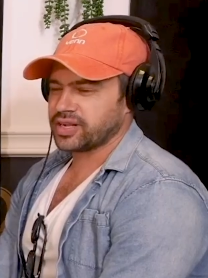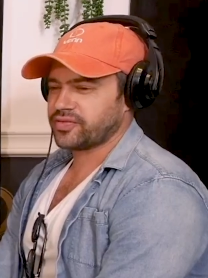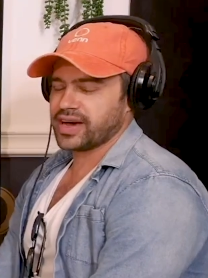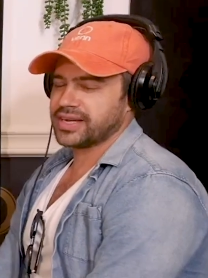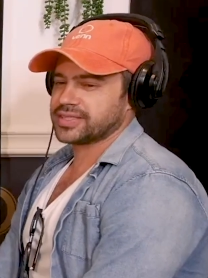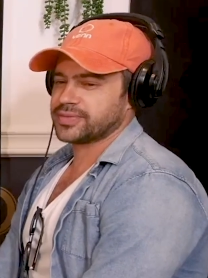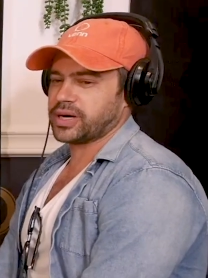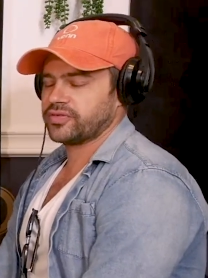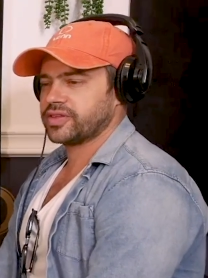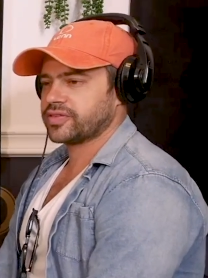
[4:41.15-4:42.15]
totally fine. It's
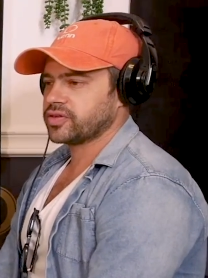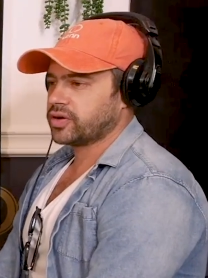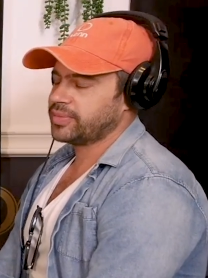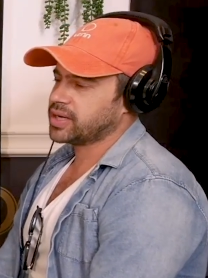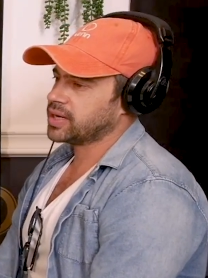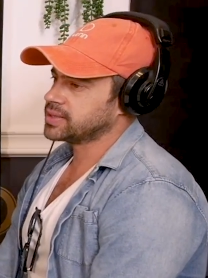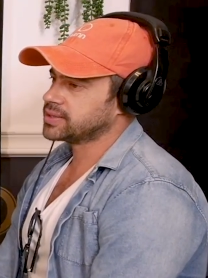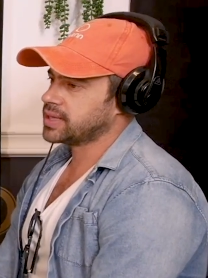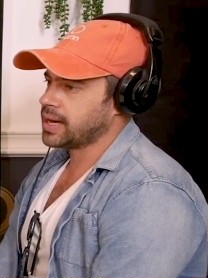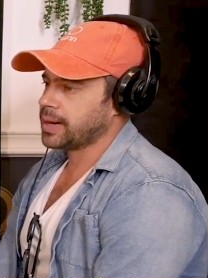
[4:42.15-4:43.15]
part of the story
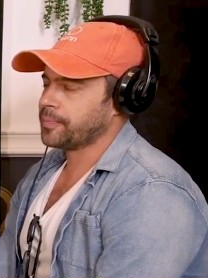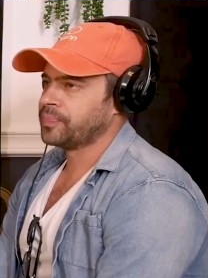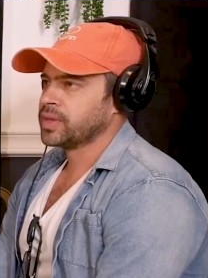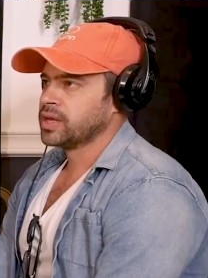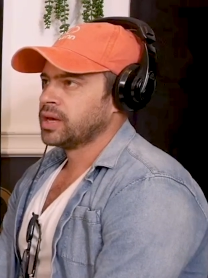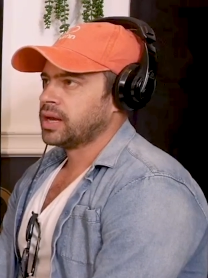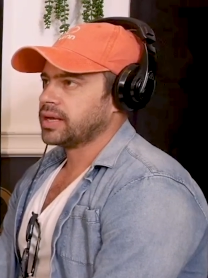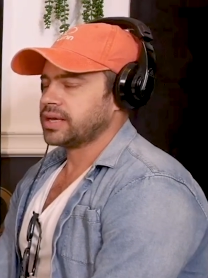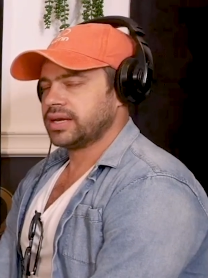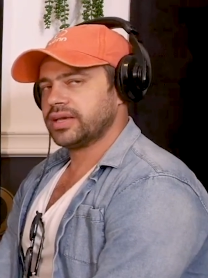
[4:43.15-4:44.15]
because,
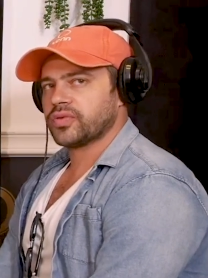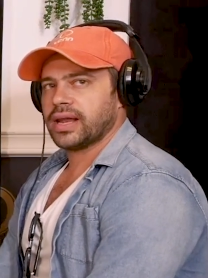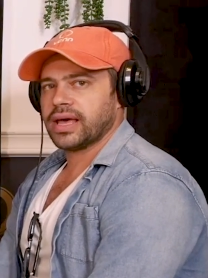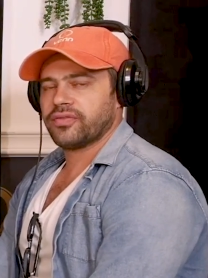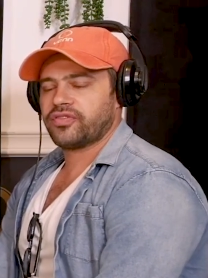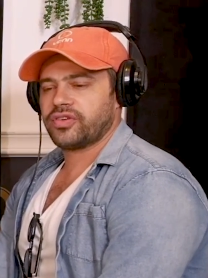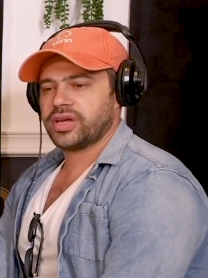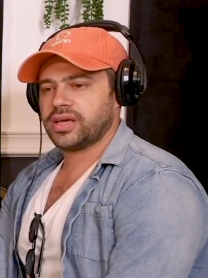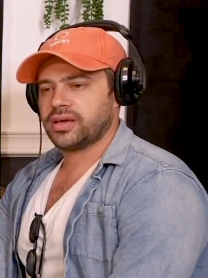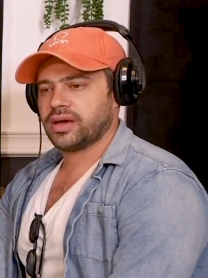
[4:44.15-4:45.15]
like in Israel,
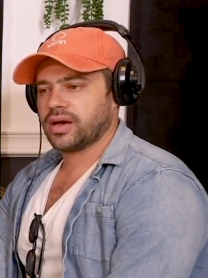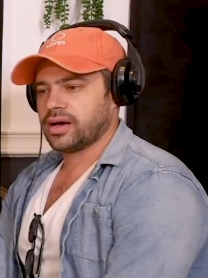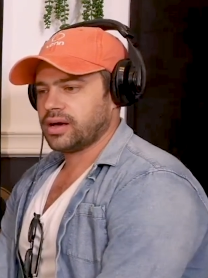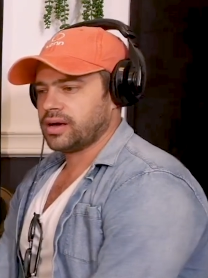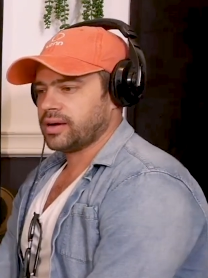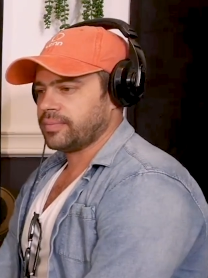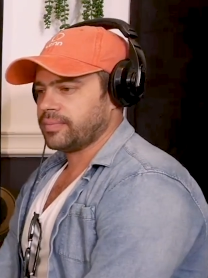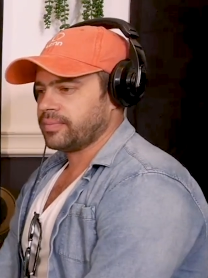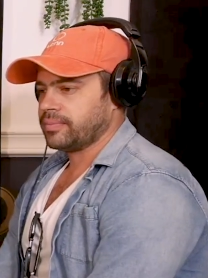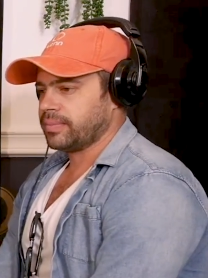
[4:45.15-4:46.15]
every
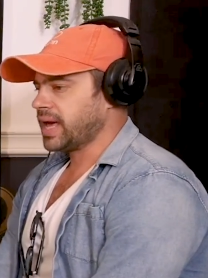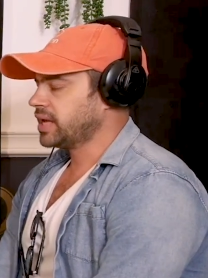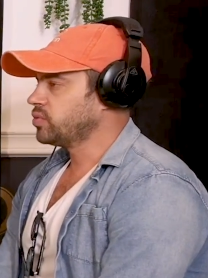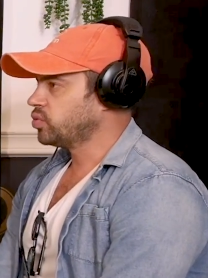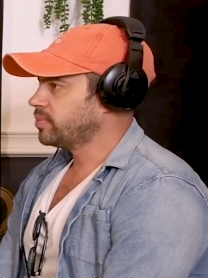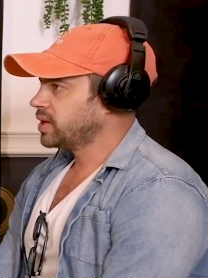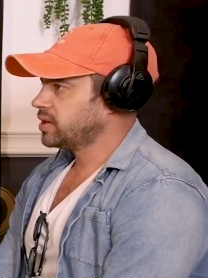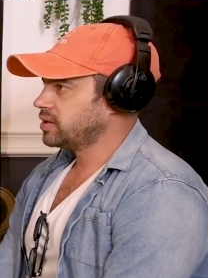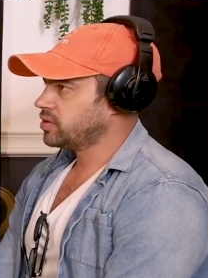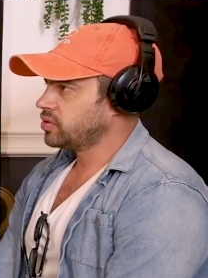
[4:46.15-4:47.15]
man and women
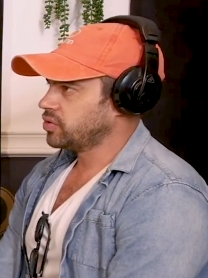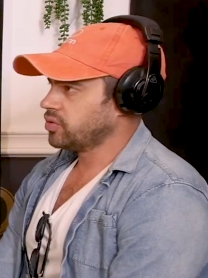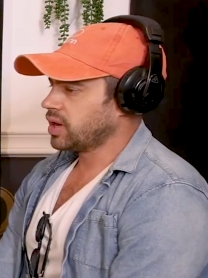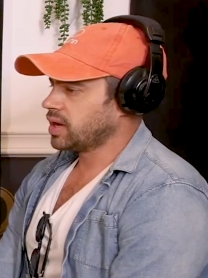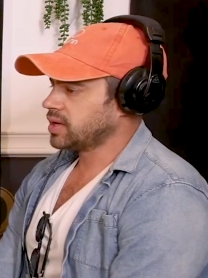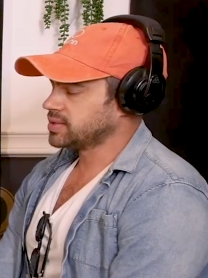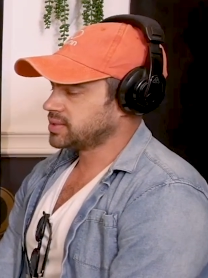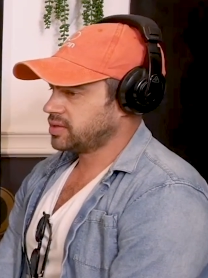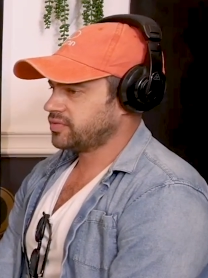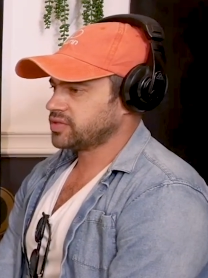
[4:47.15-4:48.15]
need to do
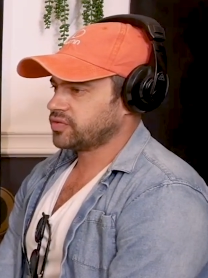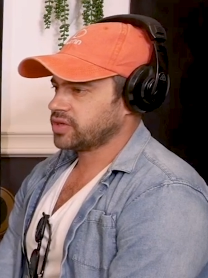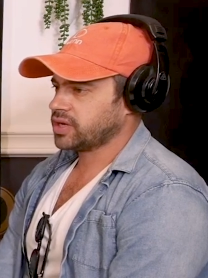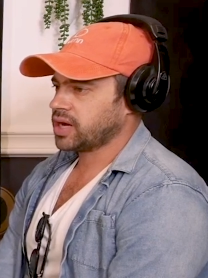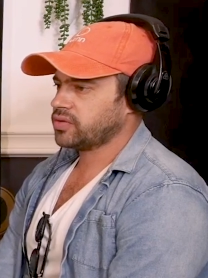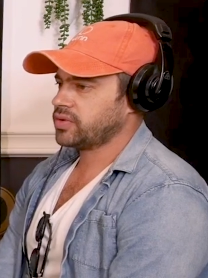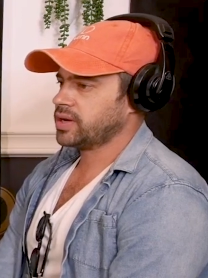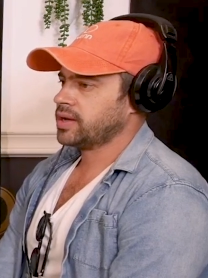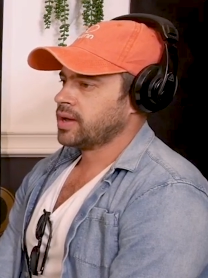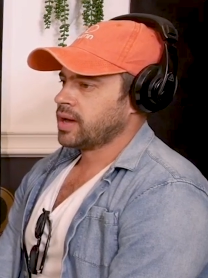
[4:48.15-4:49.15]
service for the
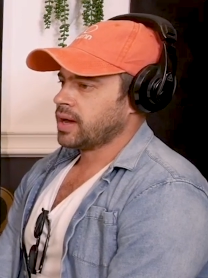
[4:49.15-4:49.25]
country.